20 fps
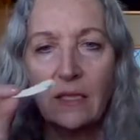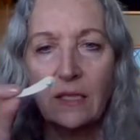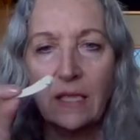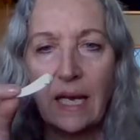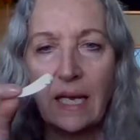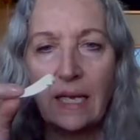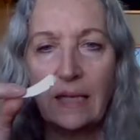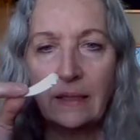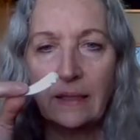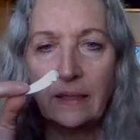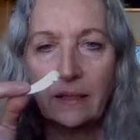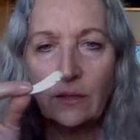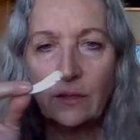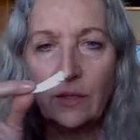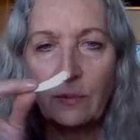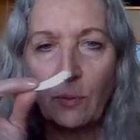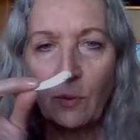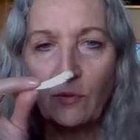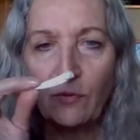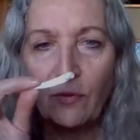8 little
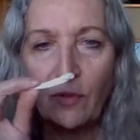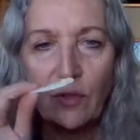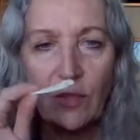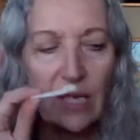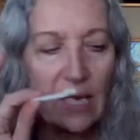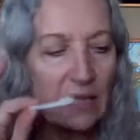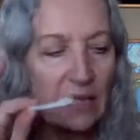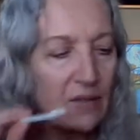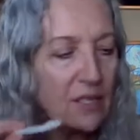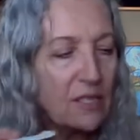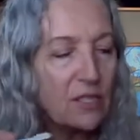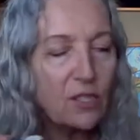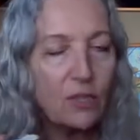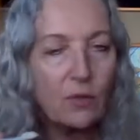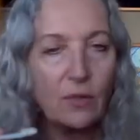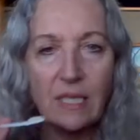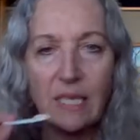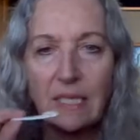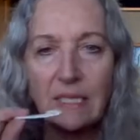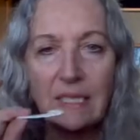spoonfuls like this, so it
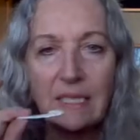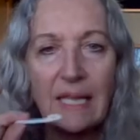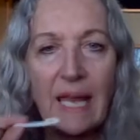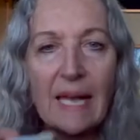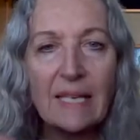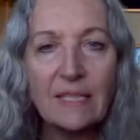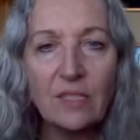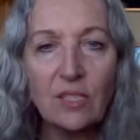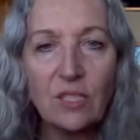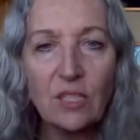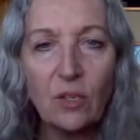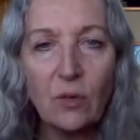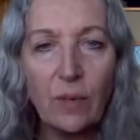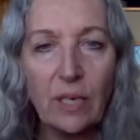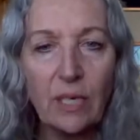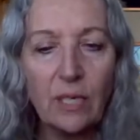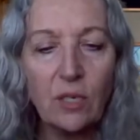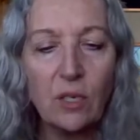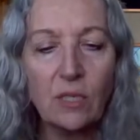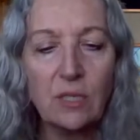does last quite
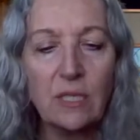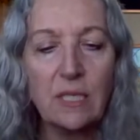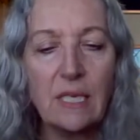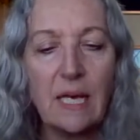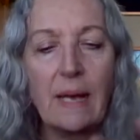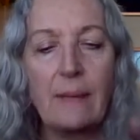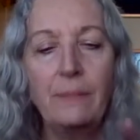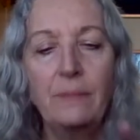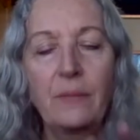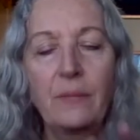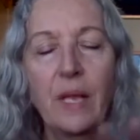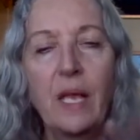a long time.